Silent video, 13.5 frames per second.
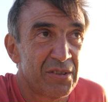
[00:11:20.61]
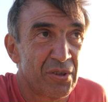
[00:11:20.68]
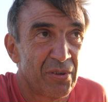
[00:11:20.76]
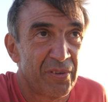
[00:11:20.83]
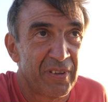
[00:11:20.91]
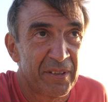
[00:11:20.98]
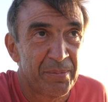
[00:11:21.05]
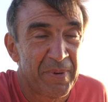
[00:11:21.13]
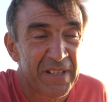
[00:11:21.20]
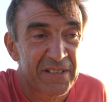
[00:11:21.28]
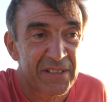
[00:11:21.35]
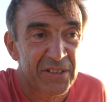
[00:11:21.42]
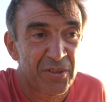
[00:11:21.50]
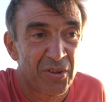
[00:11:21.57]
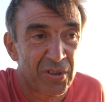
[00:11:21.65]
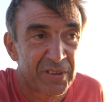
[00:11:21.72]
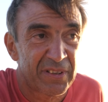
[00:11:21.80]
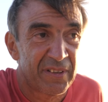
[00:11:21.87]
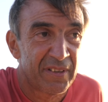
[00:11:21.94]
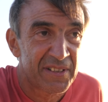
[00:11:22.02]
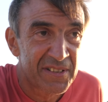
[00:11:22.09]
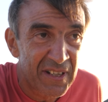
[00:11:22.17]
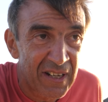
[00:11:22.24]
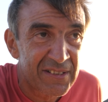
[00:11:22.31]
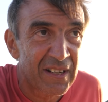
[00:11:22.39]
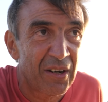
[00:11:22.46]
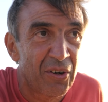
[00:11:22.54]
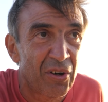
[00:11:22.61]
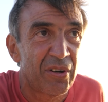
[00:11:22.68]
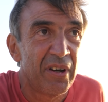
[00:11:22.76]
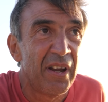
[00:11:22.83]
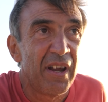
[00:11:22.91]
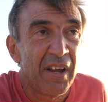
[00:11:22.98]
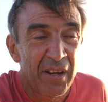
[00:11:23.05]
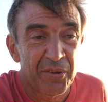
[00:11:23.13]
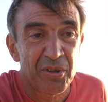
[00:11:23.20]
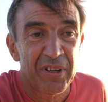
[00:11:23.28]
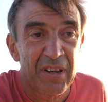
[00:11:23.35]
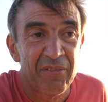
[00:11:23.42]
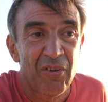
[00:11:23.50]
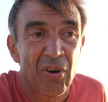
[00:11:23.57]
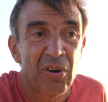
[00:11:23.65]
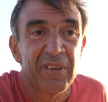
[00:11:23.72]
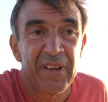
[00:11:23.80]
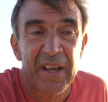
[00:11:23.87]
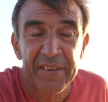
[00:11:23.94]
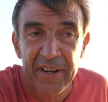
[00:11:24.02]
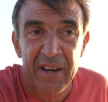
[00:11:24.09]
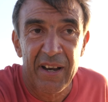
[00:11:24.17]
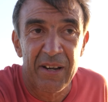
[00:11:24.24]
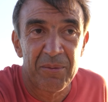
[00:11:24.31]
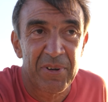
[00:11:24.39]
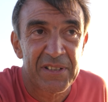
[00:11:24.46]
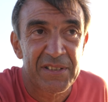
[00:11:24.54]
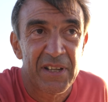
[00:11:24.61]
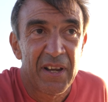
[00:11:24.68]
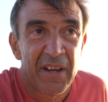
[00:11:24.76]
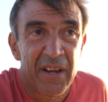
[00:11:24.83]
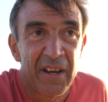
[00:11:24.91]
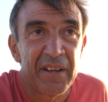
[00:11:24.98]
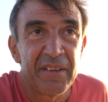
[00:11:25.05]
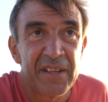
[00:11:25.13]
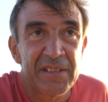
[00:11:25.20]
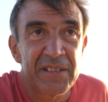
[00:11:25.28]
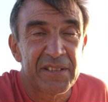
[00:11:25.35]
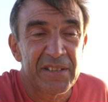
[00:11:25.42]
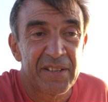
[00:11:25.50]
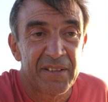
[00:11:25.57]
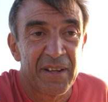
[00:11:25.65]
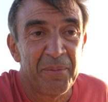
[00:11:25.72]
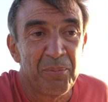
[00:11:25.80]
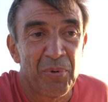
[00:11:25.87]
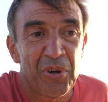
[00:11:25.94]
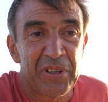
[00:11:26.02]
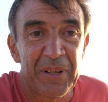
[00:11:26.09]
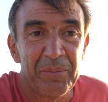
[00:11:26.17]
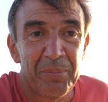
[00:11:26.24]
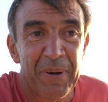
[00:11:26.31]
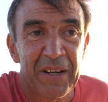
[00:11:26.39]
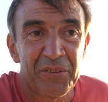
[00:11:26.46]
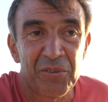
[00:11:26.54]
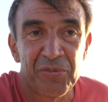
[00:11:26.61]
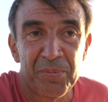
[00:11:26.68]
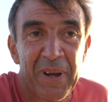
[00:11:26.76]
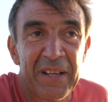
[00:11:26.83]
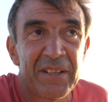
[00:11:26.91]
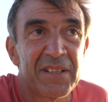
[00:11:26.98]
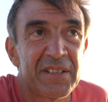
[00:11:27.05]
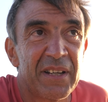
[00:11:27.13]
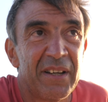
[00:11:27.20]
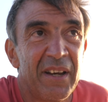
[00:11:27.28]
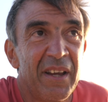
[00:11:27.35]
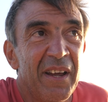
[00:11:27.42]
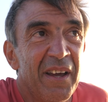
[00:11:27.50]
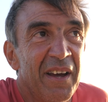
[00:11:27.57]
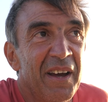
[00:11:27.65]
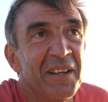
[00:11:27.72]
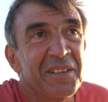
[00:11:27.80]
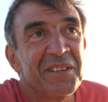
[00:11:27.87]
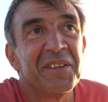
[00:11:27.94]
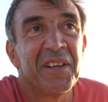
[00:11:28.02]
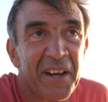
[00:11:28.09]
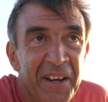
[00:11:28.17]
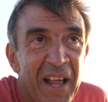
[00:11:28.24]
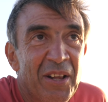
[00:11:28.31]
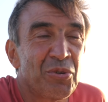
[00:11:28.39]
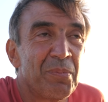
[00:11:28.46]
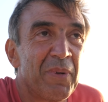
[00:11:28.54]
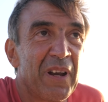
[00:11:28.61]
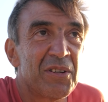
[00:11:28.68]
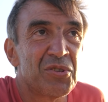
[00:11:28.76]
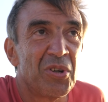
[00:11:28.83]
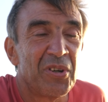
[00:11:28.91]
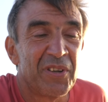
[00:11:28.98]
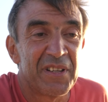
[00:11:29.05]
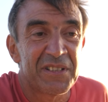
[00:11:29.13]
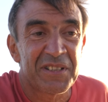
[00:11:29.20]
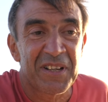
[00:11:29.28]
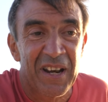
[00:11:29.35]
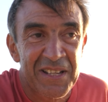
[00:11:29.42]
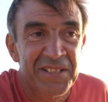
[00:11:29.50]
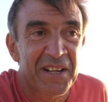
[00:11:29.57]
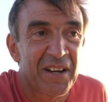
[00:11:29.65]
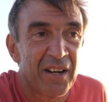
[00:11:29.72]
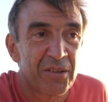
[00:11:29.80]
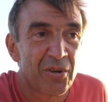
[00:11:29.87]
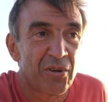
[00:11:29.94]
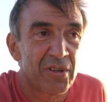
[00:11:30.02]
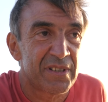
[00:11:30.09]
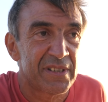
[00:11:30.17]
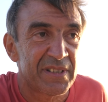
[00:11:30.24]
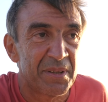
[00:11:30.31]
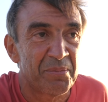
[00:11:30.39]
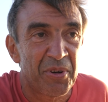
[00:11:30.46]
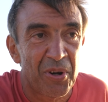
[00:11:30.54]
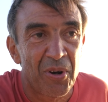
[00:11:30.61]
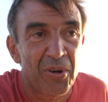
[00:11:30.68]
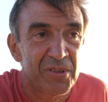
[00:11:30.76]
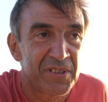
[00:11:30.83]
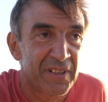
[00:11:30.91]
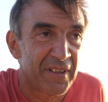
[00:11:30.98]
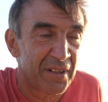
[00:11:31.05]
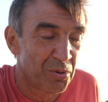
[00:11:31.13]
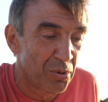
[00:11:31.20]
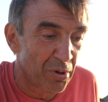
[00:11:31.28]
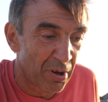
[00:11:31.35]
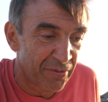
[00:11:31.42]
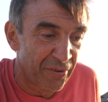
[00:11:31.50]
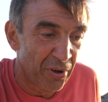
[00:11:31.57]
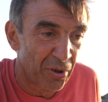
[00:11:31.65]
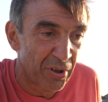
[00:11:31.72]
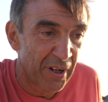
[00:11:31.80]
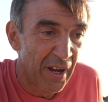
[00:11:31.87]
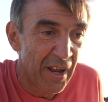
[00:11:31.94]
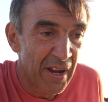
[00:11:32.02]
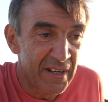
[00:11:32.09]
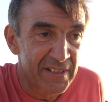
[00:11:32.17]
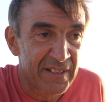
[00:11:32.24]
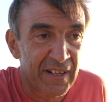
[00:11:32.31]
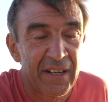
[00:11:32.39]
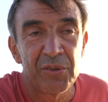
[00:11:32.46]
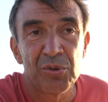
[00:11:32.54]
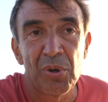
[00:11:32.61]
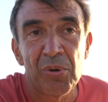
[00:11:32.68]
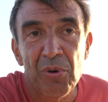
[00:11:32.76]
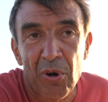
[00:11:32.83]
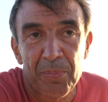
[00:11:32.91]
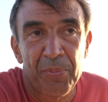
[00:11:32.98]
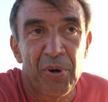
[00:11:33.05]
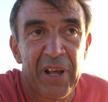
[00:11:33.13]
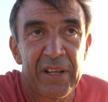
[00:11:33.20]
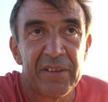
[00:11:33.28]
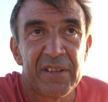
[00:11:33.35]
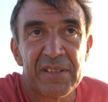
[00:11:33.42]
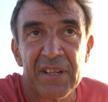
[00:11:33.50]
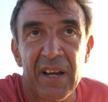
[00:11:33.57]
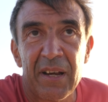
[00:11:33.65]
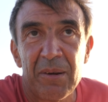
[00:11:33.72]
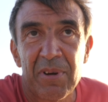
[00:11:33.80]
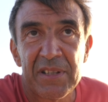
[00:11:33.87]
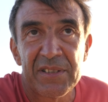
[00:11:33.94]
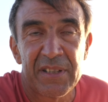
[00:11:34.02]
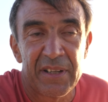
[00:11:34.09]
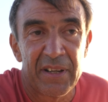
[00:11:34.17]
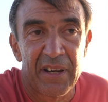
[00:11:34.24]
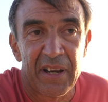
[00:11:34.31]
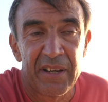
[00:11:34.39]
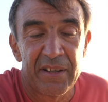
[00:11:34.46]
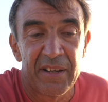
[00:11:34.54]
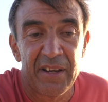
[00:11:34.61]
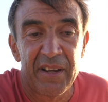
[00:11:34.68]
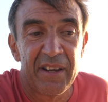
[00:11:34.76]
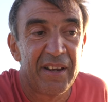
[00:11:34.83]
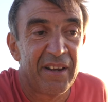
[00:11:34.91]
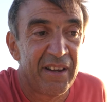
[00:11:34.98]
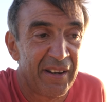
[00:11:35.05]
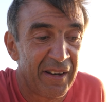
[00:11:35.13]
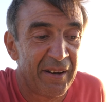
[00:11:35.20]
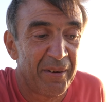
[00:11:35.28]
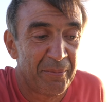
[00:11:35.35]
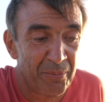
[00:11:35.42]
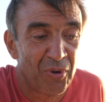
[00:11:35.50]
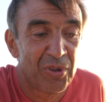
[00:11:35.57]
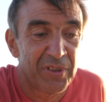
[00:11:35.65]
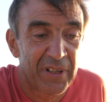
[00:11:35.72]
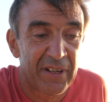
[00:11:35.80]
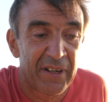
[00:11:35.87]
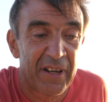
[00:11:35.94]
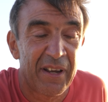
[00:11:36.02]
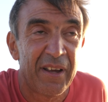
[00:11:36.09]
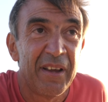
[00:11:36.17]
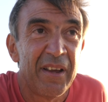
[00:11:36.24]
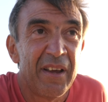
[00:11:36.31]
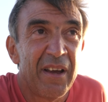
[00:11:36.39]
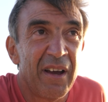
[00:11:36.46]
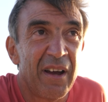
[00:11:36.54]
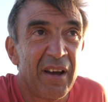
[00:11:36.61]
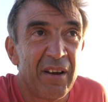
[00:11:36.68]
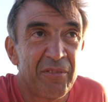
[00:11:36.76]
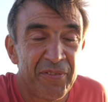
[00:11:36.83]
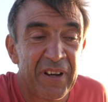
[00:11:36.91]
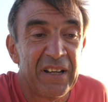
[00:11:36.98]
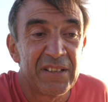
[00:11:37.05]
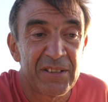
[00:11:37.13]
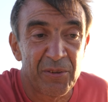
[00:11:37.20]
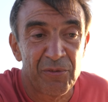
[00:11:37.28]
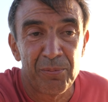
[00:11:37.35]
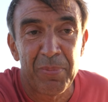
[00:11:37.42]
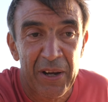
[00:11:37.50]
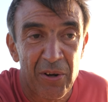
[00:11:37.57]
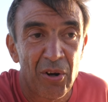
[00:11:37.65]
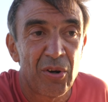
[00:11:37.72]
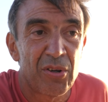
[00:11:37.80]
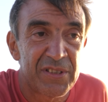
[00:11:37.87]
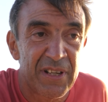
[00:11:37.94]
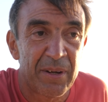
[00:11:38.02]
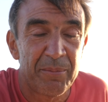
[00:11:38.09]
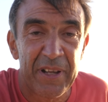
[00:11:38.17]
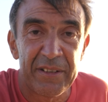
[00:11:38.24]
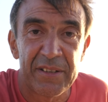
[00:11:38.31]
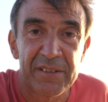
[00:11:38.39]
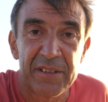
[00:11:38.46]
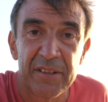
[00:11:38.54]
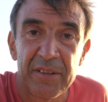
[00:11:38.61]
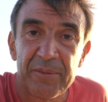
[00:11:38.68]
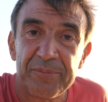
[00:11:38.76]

So that means it's not the cells alone, you have all the other elements. And this is the important part of medicine and the anatomy and so on, these classical courses, embryology that we were following, is really to incorporate these elements in, in the uh, modern uh, uh, fields of biology and medicine.